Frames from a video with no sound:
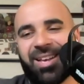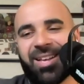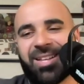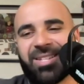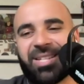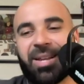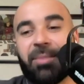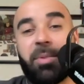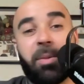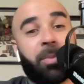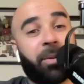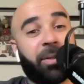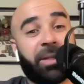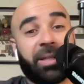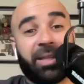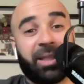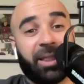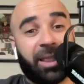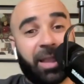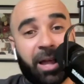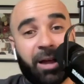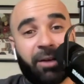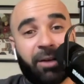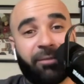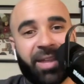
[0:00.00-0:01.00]
some people
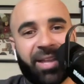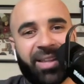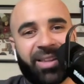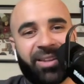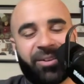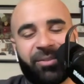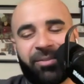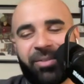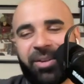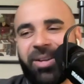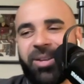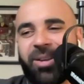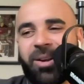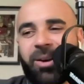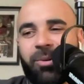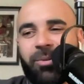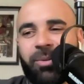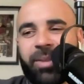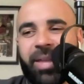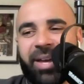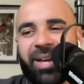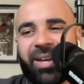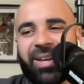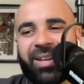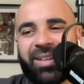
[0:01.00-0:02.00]
didn't love that little
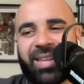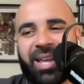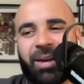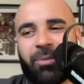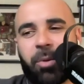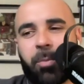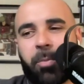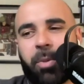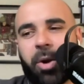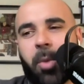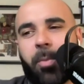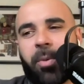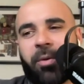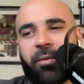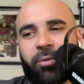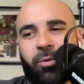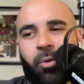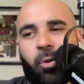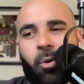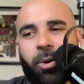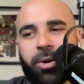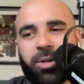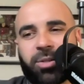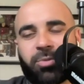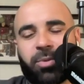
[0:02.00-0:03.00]
video that we put up. But of
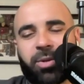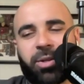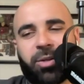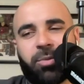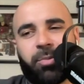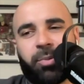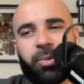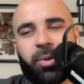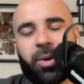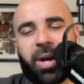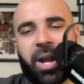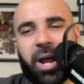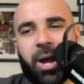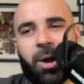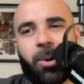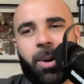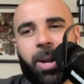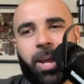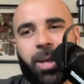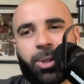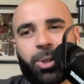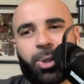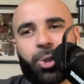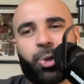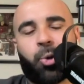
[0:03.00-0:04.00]
course, when you put out
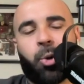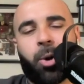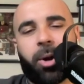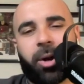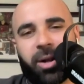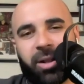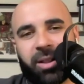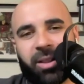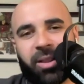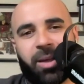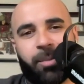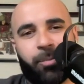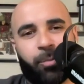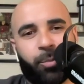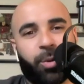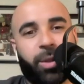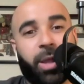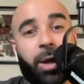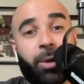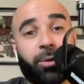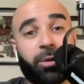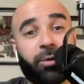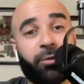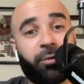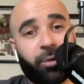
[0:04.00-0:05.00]
a short clip
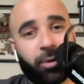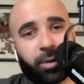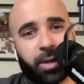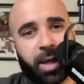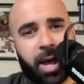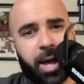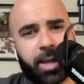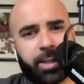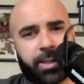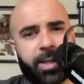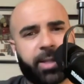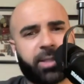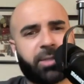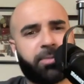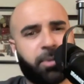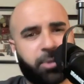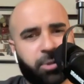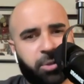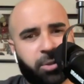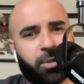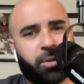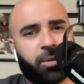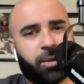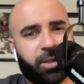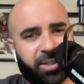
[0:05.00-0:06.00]
without the full context, make
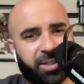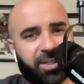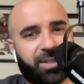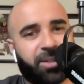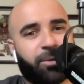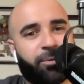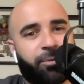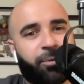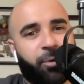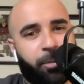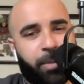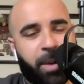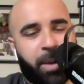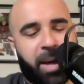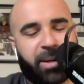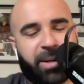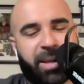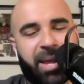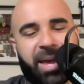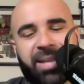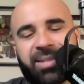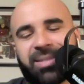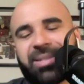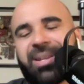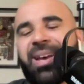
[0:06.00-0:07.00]
sure you listen to the full
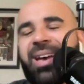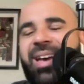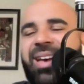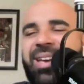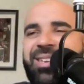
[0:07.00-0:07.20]
podcast.